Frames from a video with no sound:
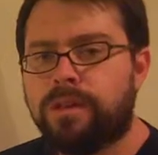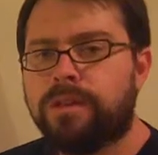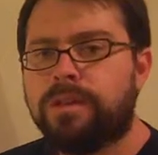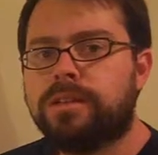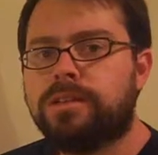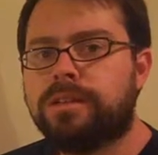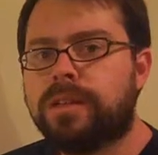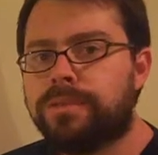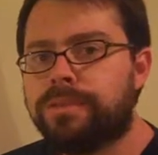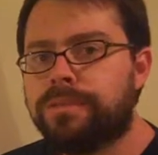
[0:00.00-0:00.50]

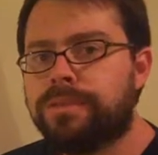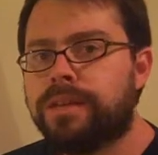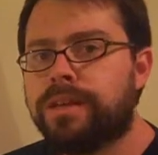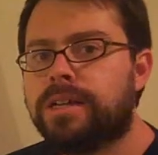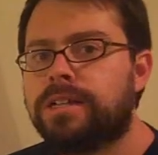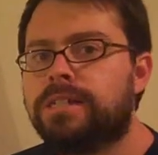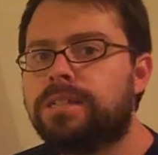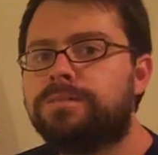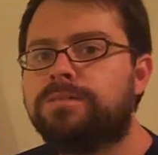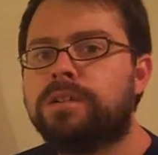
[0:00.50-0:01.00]
Some
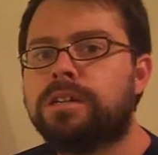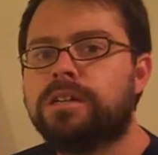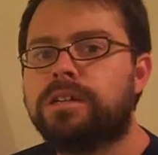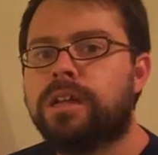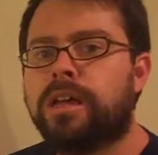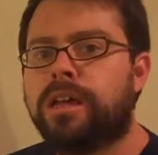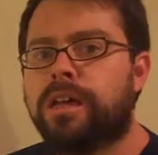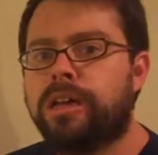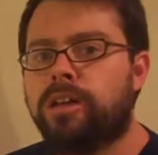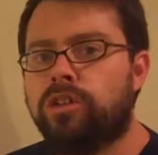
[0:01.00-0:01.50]
things the
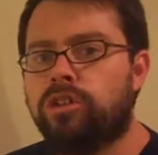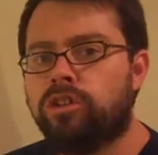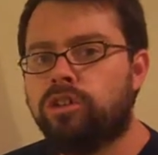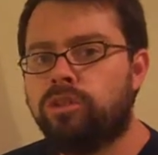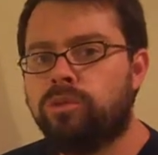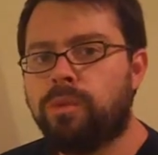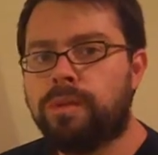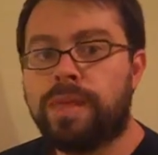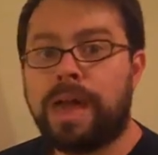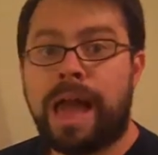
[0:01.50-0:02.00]
president can
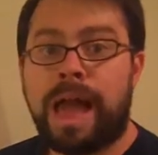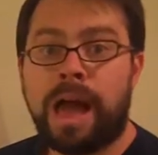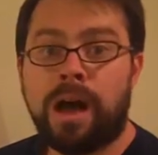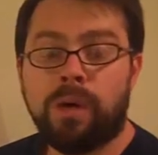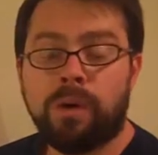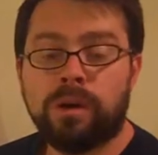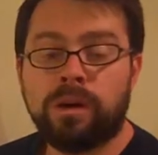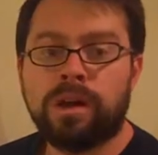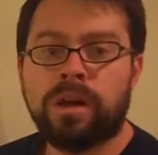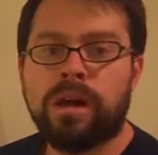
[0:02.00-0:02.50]
do
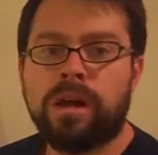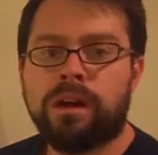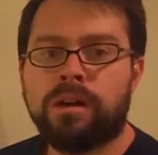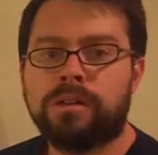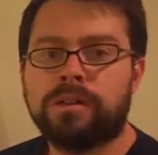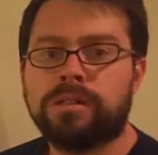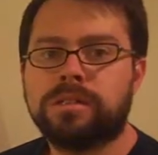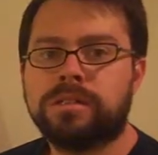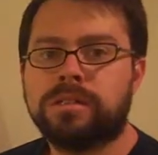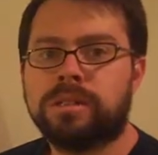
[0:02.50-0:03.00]
without
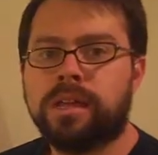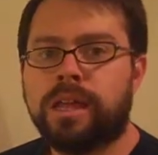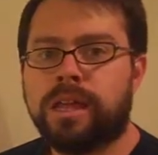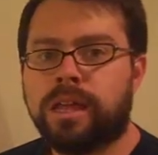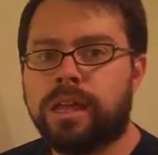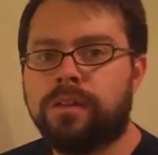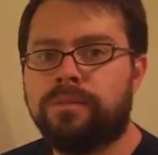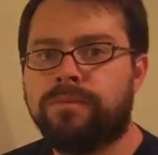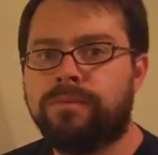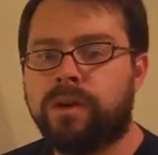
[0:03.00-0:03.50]
Congress
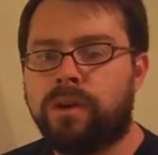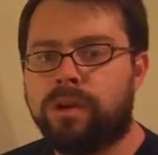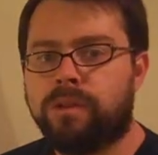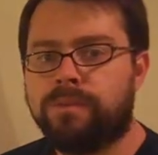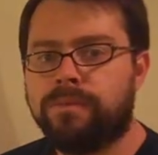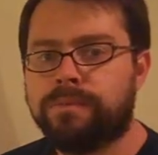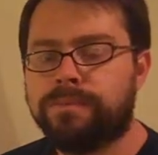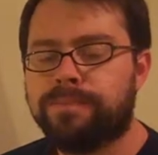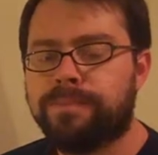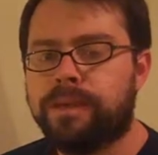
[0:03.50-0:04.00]
getting
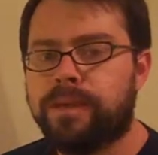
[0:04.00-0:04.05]
involved.